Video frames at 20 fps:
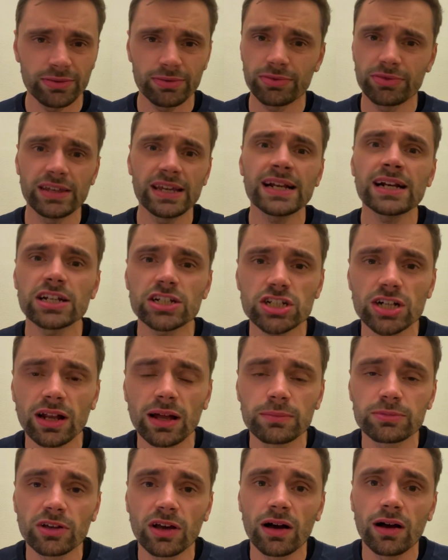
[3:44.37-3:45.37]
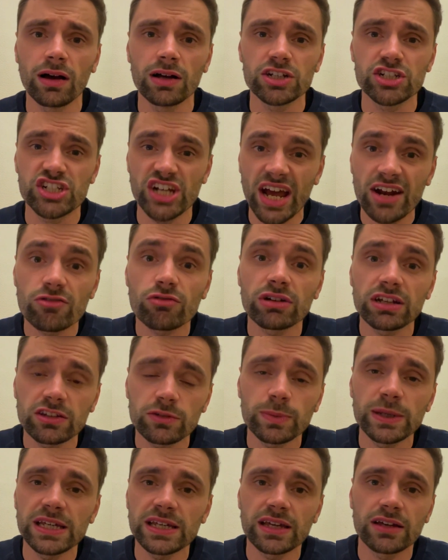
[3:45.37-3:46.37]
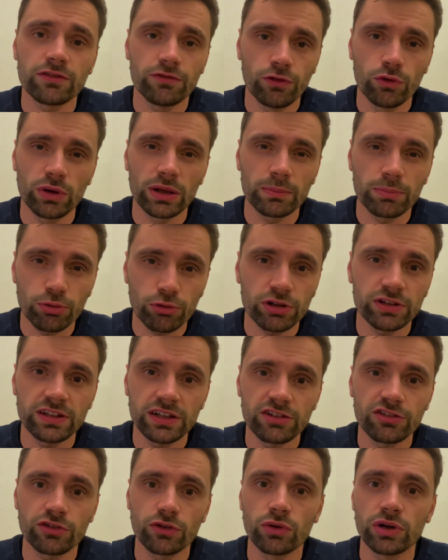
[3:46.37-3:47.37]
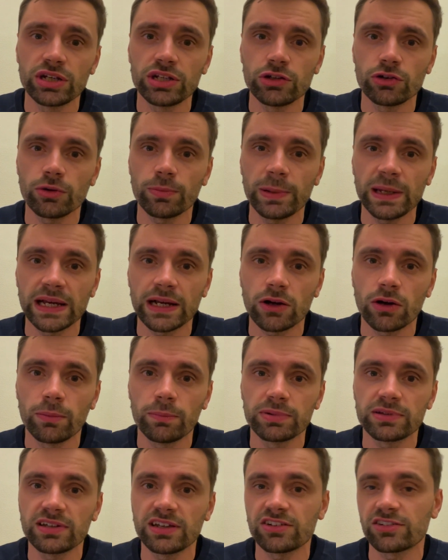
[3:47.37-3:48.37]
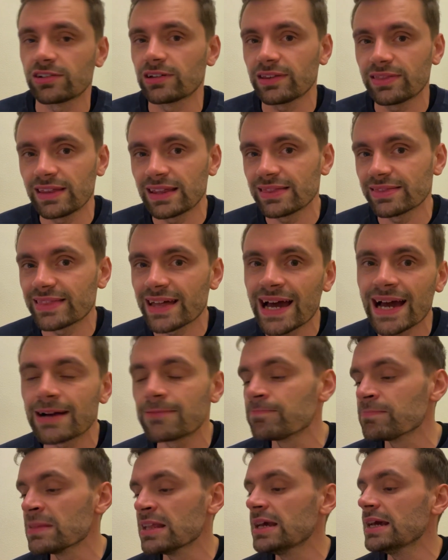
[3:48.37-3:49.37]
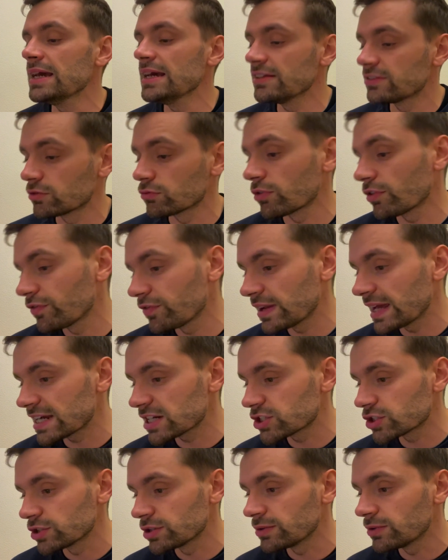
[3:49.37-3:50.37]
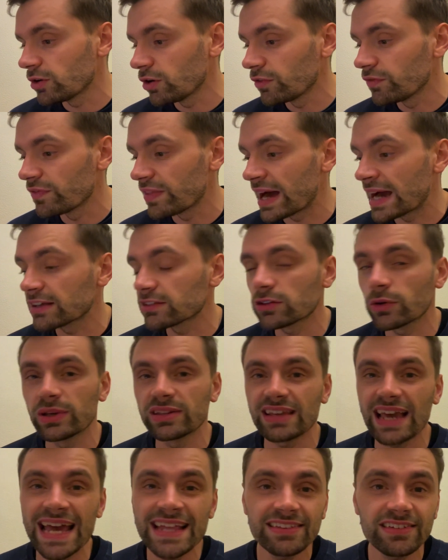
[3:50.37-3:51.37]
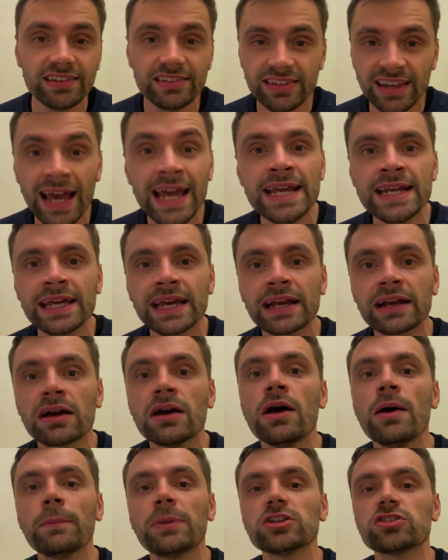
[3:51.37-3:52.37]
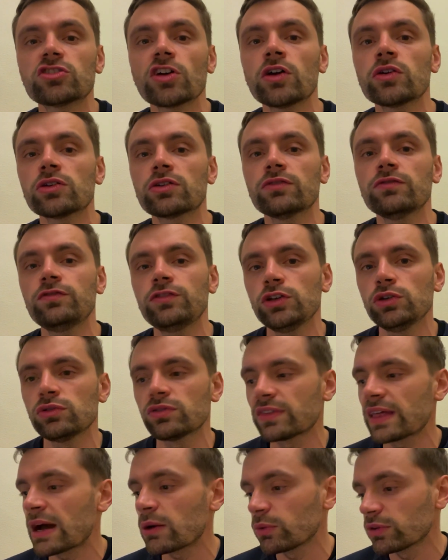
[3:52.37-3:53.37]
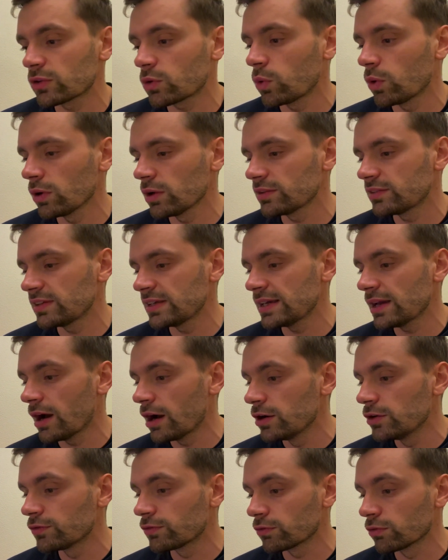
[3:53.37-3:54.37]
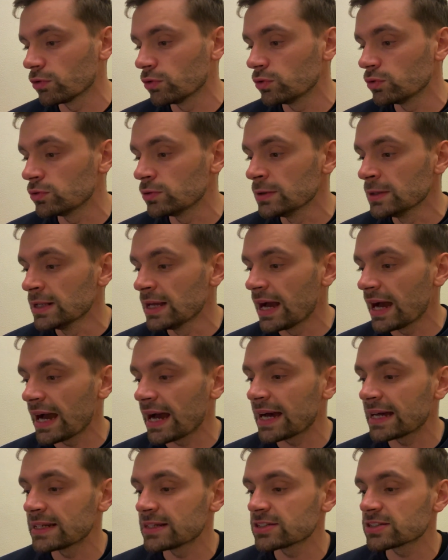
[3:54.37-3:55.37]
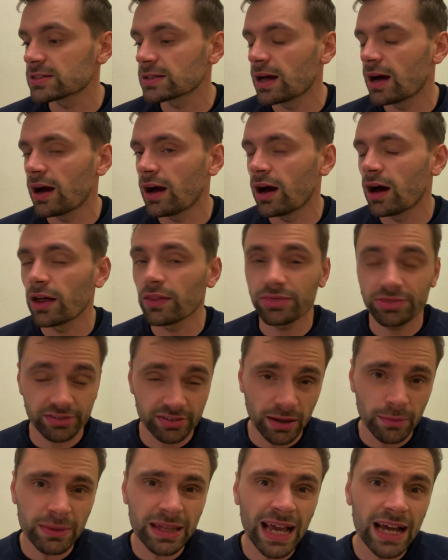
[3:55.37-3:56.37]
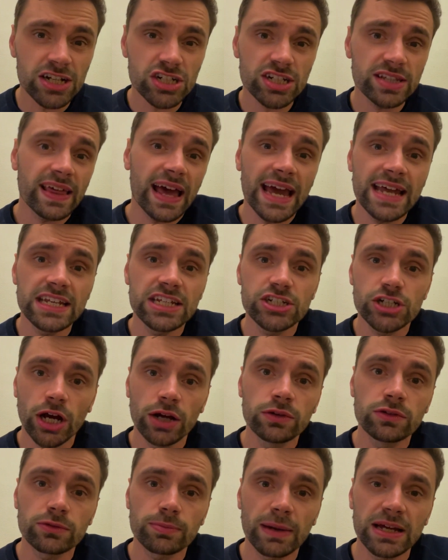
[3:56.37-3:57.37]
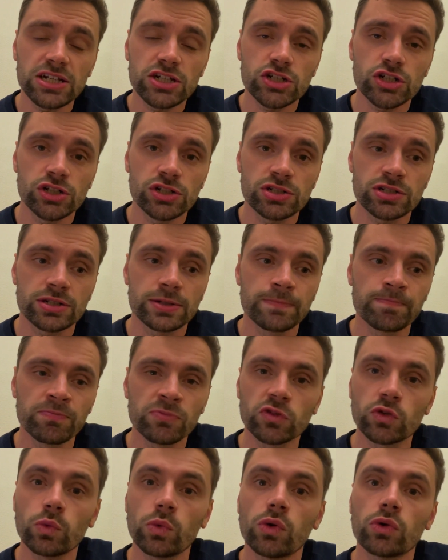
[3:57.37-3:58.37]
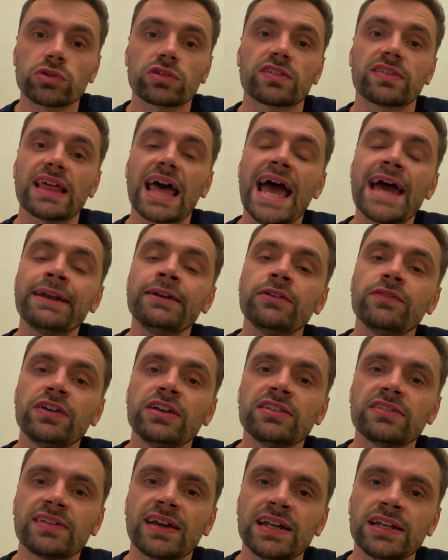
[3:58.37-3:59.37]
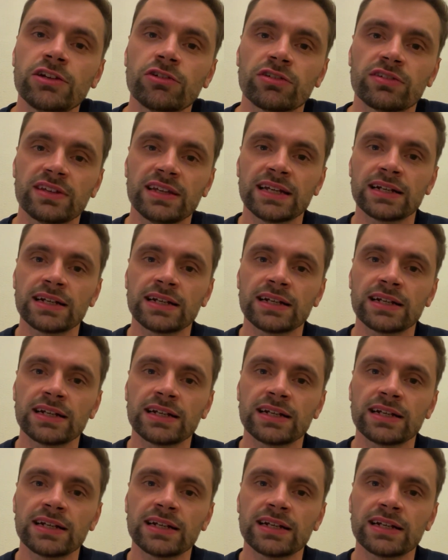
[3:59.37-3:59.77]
the English clubs are, generally speaking, falling pretty short in European competition. I think that is a reflection of that. So it's entertaining, but don't confuse that with quality overall. And something actually that Eddie Jones mentioned towards the end of his tenure as the